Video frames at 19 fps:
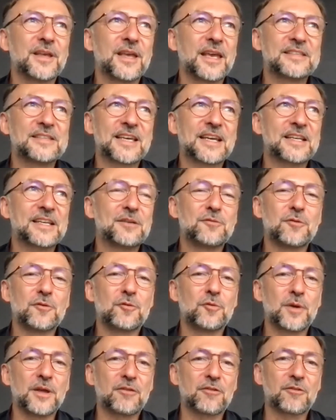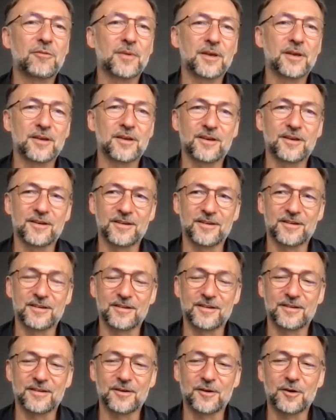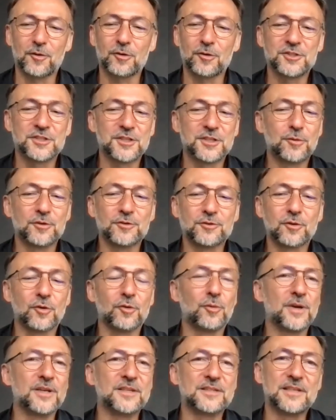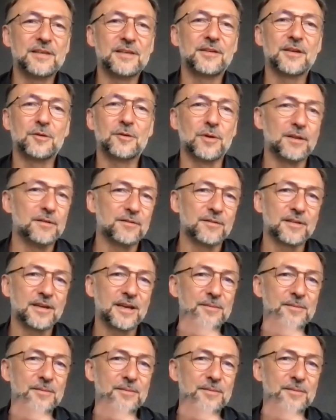exactly the rhythm horology was always living with.